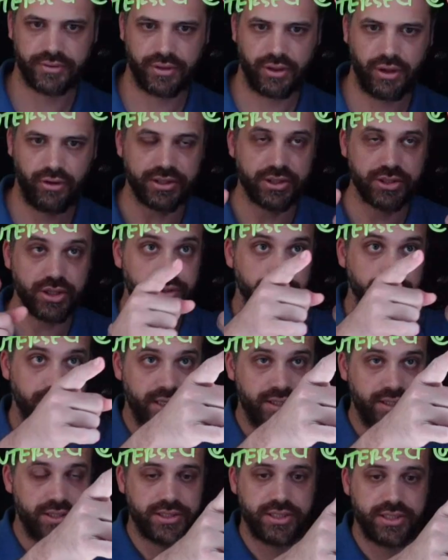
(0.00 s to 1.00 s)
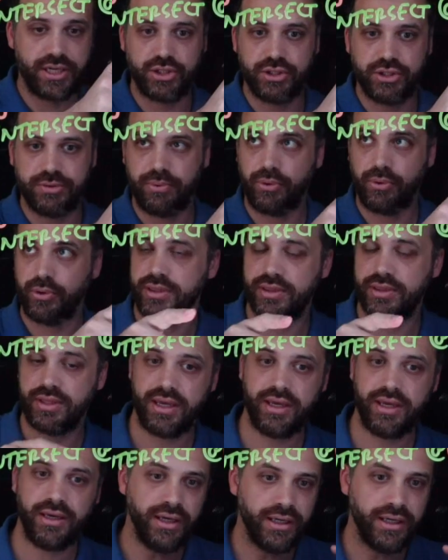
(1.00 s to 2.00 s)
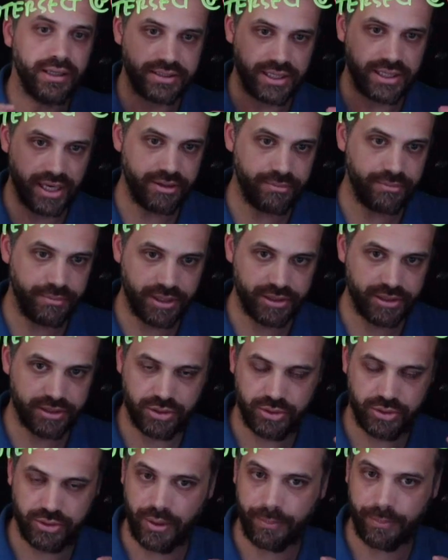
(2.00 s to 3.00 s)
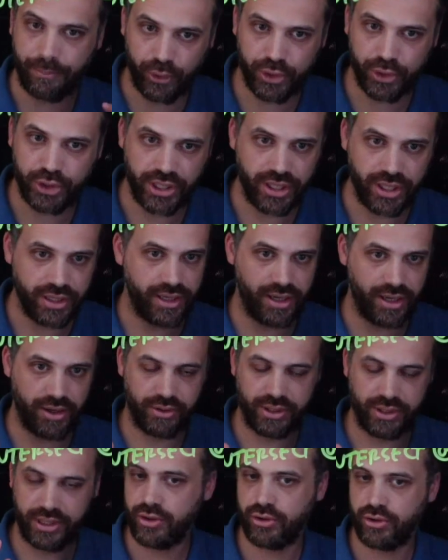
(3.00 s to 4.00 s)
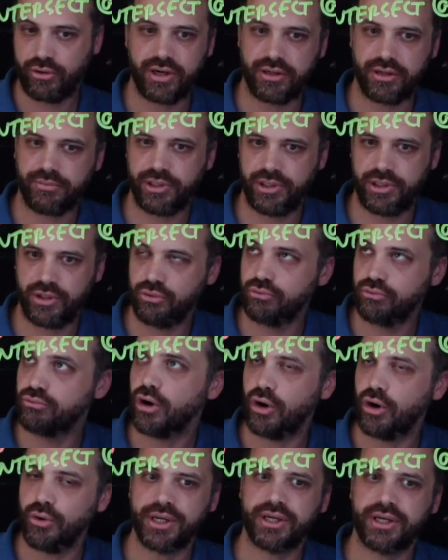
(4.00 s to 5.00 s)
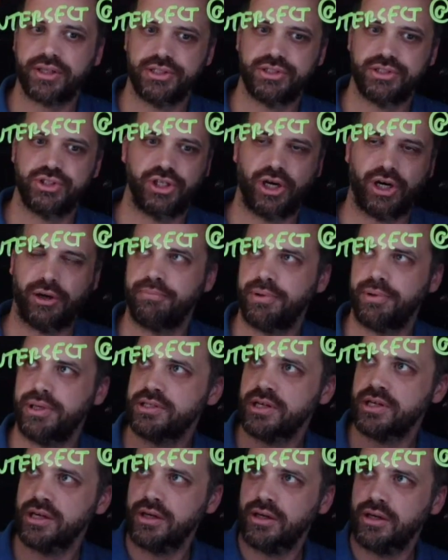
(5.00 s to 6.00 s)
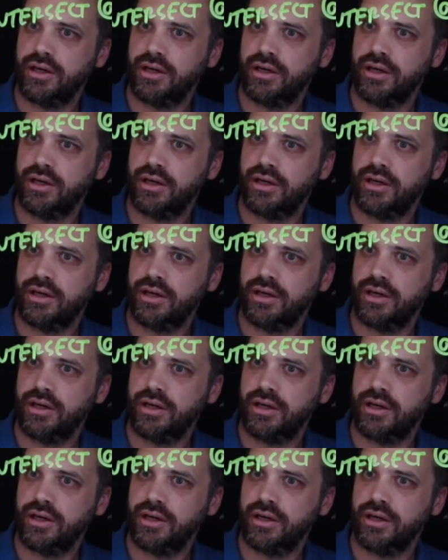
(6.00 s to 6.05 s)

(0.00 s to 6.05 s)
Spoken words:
All right, so intersection point there. Take a minute to appreciate how incredibly heroic this jump is.